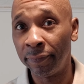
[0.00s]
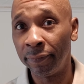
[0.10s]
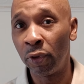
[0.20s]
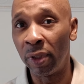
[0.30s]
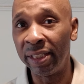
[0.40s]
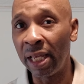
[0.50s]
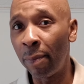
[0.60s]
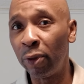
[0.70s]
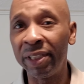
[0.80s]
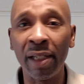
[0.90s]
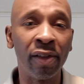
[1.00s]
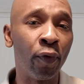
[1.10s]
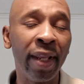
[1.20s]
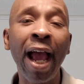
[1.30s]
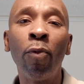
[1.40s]
So example sentence
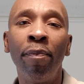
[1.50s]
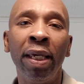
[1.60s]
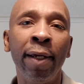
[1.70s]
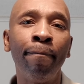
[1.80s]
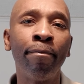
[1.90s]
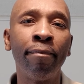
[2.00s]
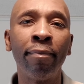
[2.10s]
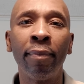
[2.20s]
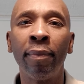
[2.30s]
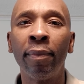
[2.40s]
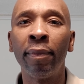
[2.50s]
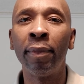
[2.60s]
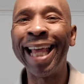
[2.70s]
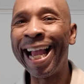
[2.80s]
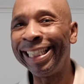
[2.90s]
for that would be,
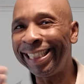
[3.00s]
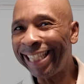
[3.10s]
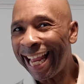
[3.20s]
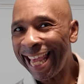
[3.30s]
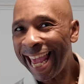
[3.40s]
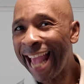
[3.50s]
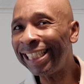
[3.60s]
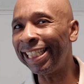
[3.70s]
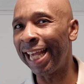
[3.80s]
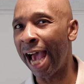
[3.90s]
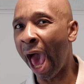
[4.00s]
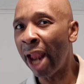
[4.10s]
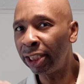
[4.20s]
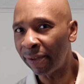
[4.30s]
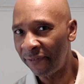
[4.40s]
La inteligencia
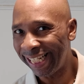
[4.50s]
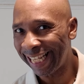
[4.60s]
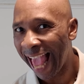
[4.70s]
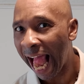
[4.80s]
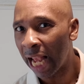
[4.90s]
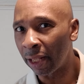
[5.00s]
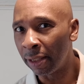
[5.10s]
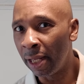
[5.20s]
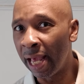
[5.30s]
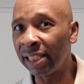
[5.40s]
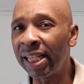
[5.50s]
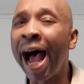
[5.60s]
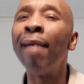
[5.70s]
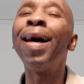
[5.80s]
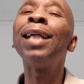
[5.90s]
artificial
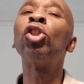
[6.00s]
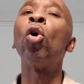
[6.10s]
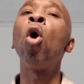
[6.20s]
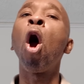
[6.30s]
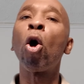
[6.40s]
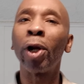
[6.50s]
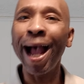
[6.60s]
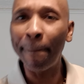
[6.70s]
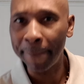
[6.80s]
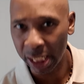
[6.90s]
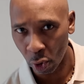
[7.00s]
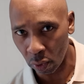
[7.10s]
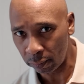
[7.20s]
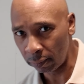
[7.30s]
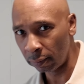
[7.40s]
está avanzando rápido.